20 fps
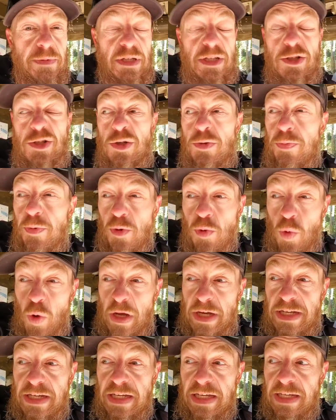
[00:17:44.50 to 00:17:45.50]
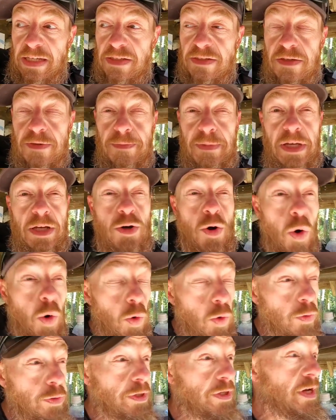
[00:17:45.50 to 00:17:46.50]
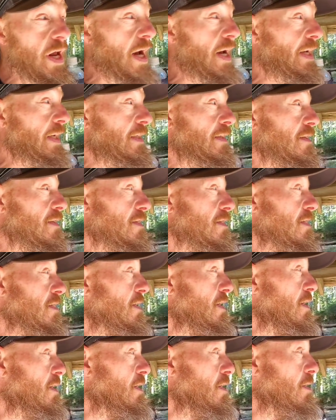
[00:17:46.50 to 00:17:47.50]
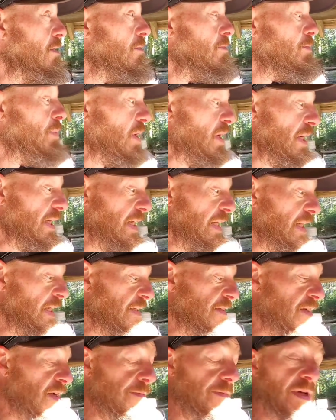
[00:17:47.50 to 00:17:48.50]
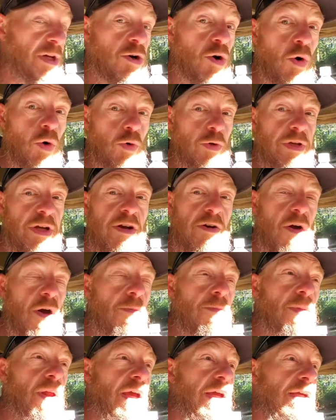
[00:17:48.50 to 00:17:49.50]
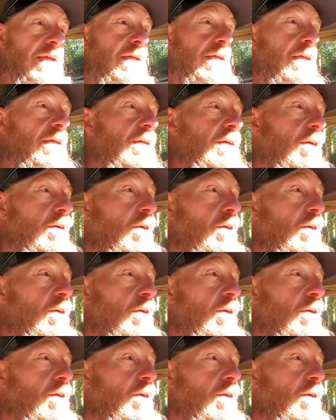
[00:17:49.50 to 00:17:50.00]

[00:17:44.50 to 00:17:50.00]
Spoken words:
to be super windy. It's going to be cold tonight. But it's going to be cold here. I'm like